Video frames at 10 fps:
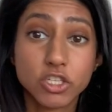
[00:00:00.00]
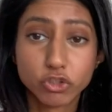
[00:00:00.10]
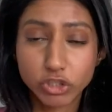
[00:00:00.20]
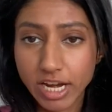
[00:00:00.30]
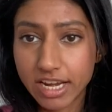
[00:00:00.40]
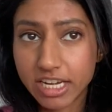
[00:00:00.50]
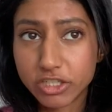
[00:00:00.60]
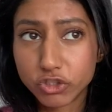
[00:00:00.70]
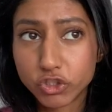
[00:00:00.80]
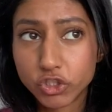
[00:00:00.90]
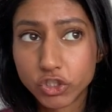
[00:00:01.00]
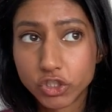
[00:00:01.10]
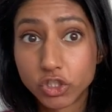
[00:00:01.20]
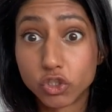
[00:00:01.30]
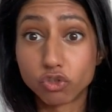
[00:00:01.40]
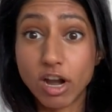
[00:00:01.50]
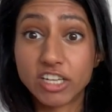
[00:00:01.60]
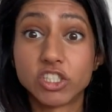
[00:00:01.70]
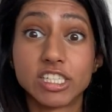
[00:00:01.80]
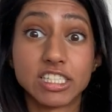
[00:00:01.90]
change the
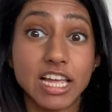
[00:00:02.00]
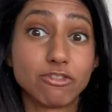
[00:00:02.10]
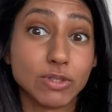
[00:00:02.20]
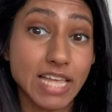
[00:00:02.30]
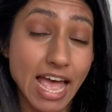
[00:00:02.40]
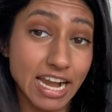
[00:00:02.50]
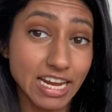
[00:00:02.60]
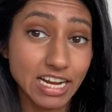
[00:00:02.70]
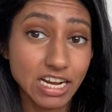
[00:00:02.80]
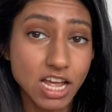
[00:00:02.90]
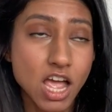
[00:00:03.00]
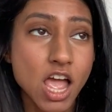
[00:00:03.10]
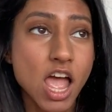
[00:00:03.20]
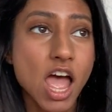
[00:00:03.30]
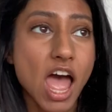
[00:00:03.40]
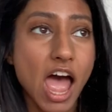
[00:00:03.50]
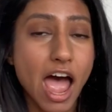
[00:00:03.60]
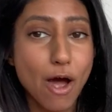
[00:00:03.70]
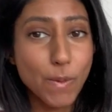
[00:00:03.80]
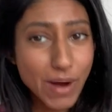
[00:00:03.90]
direction his life was heading.
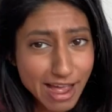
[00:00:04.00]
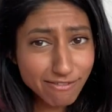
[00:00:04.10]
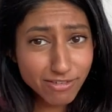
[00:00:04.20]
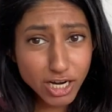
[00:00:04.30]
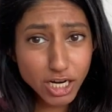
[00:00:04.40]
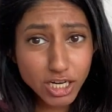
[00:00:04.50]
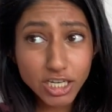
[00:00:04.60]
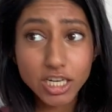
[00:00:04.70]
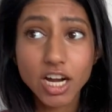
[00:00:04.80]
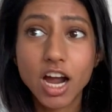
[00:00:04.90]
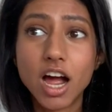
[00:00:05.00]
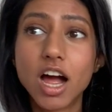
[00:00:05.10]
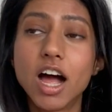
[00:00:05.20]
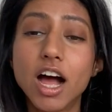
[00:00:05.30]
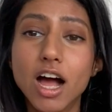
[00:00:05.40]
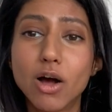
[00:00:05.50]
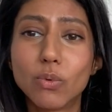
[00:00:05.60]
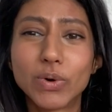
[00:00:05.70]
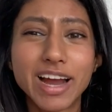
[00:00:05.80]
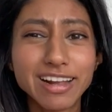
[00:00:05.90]
However,
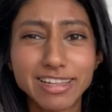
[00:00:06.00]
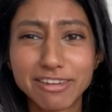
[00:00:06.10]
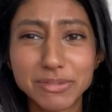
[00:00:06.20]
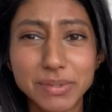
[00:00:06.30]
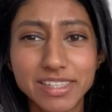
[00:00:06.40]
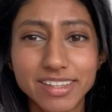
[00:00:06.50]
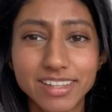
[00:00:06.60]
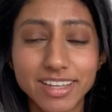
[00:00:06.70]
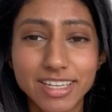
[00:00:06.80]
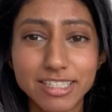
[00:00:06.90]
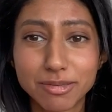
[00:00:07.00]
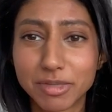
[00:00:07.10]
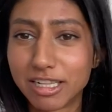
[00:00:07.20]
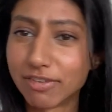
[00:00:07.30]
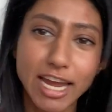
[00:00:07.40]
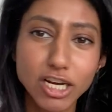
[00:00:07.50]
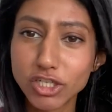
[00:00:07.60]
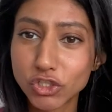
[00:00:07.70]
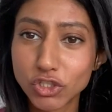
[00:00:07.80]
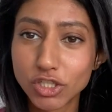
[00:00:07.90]
we're kind of left with some
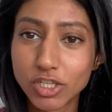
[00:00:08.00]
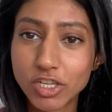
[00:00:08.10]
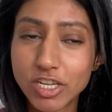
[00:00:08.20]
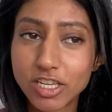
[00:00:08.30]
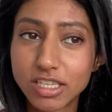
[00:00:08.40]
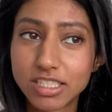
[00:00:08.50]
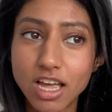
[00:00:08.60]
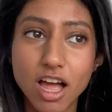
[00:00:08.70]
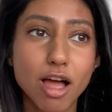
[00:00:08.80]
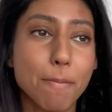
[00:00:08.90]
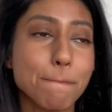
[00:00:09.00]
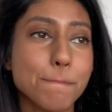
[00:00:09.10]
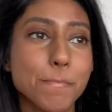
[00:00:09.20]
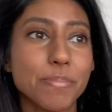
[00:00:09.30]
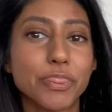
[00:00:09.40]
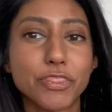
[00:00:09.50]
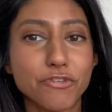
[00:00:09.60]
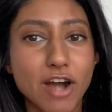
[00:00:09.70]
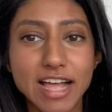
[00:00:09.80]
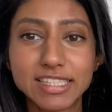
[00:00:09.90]
cliffhangers, some
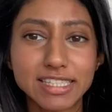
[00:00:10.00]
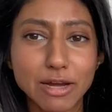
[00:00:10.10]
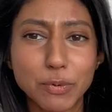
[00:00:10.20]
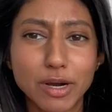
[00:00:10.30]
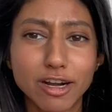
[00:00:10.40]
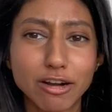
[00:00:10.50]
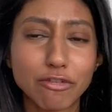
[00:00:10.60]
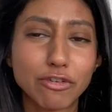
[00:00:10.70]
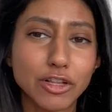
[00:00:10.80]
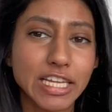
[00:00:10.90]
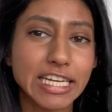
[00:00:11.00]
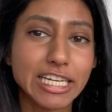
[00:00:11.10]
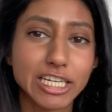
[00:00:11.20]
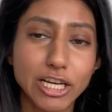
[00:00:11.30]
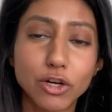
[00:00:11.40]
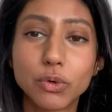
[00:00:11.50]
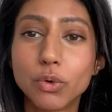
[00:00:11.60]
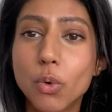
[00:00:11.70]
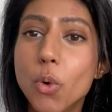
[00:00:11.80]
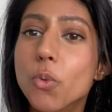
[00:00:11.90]
threads that weren't fully, you know,
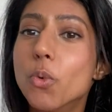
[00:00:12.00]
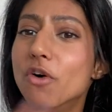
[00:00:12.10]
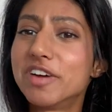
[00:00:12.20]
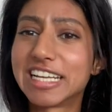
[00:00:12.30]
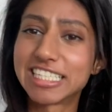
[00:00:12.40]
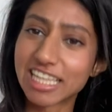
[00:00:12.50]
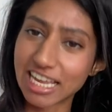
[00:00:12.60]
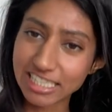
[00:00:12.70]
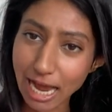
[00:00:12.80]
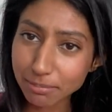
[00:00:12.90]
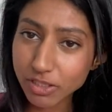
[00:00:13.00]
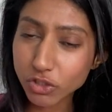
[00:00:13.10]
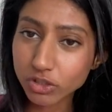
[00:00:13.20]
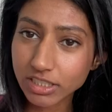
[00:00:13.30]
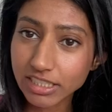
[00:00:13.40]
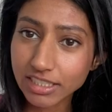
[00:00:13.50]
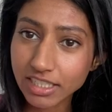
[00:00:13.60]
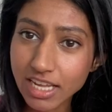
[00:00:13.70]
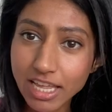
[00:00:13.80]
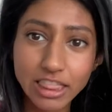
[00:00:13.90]
woven into that
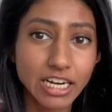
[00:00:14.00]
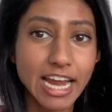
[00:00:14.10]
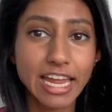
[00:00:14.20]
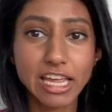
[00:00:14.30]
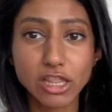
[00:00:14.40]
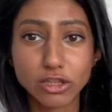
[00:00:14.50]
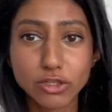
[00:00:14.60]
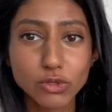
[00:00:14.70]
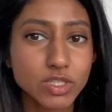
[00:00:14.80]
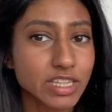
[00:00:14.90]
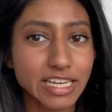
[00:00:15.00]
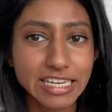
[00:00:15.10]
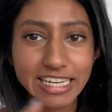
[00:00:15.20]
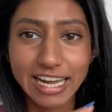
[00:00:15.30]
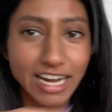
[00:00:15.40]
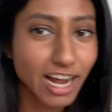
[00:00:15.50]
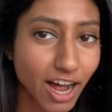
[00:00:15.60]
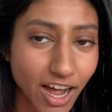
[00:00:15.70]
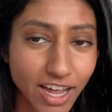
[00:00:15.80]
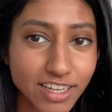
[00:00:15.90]
tapestry. they're hanging loose and they need to get
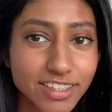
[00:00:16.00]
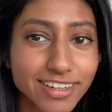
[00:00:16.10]
caught.